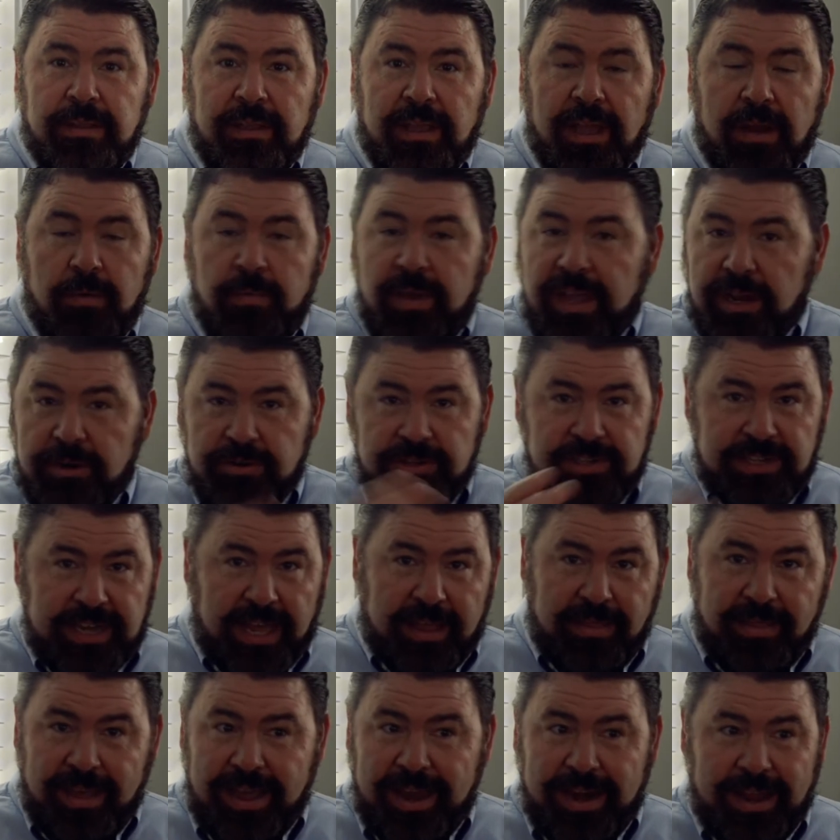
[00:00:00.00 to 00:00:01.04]
And we
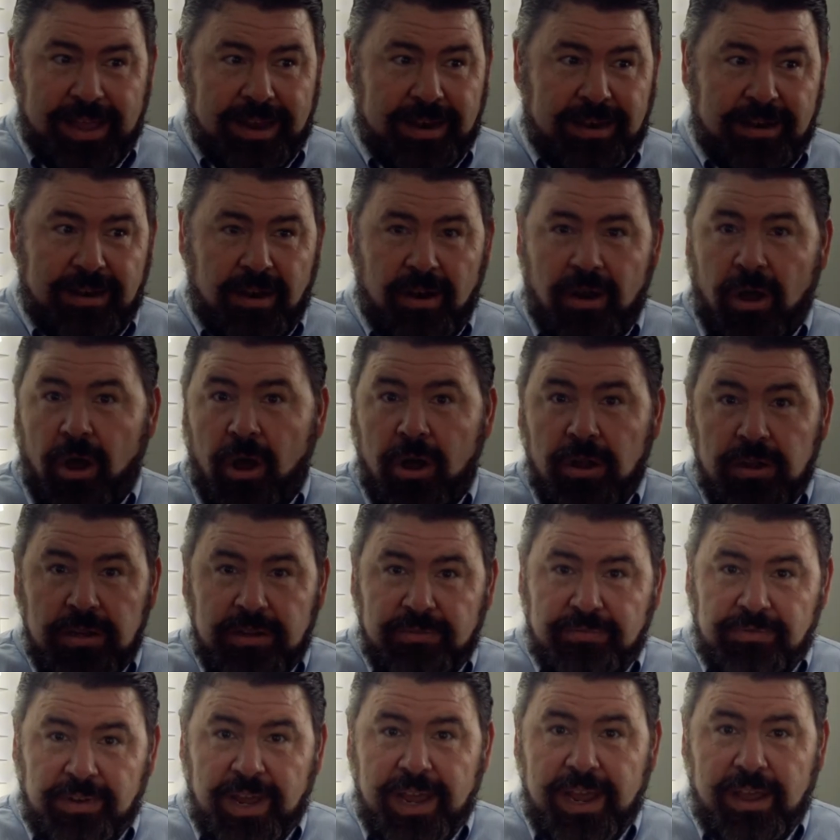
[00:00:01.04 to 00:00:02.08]
understand that in all
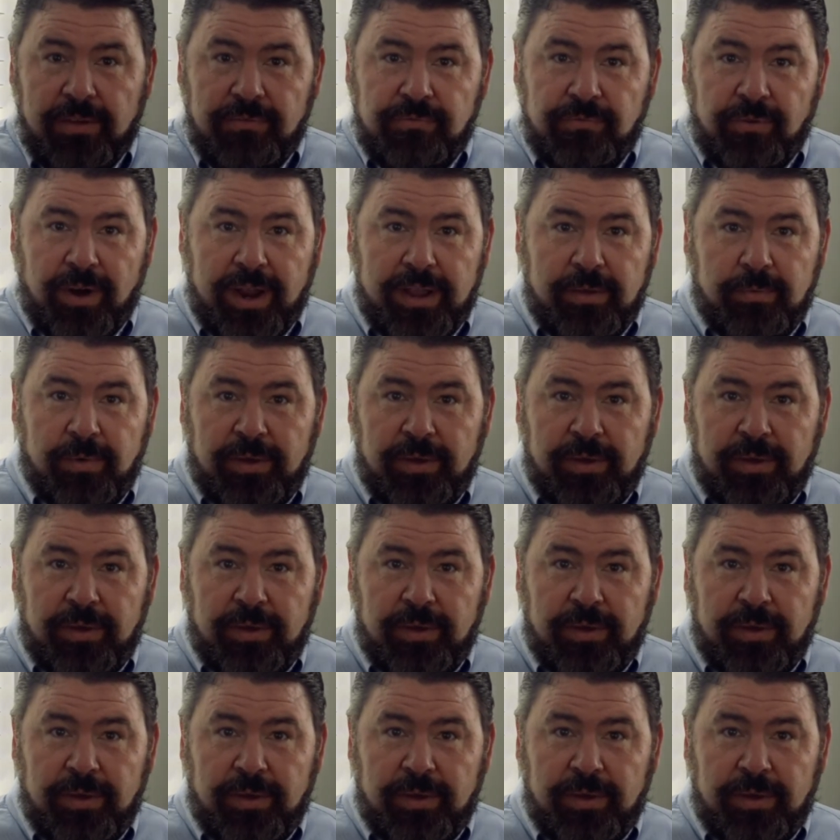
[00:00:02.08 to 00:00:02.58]
of life, right?